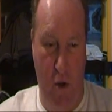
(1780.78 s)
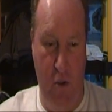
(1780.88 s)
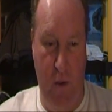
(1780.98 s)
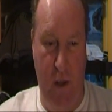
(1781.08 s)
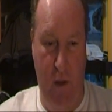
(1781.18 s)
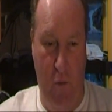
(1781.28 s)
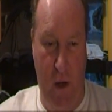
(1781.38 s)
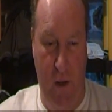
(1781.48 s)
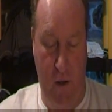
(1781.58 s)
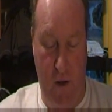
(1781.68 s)
possibly
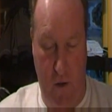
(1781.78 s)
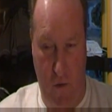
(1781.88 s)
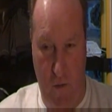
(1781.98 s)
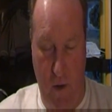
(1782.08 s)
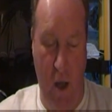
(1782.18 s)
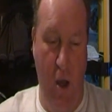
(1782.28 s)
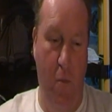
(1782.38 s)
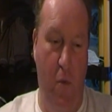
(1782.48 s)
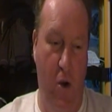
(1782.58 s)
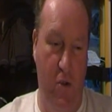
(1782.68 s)
working on her own,
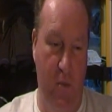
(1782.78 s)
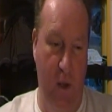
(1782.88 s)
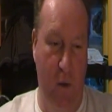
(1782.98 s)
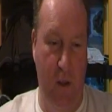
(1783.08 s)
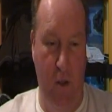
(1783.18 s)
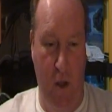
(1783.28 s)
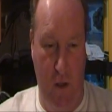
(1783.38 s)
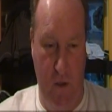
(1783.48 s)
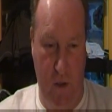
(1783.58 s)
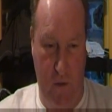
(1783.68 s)
possibly with the
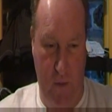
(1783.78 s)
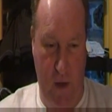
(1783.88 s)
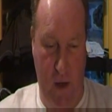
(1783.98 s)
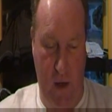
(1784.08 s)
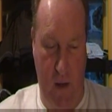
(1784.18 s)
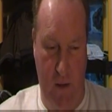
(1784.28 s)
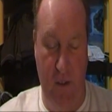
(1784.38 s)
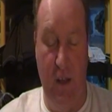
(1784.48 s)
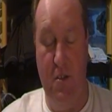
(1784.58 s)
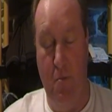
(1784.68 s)
knowledge of
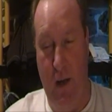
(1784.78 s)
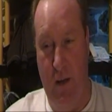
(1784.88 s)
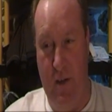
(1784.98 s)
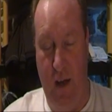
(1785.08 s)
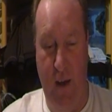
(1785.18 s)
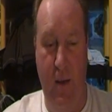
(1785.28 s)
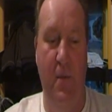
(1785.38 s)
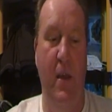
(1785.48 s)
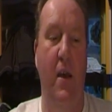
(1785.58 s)
the station manager.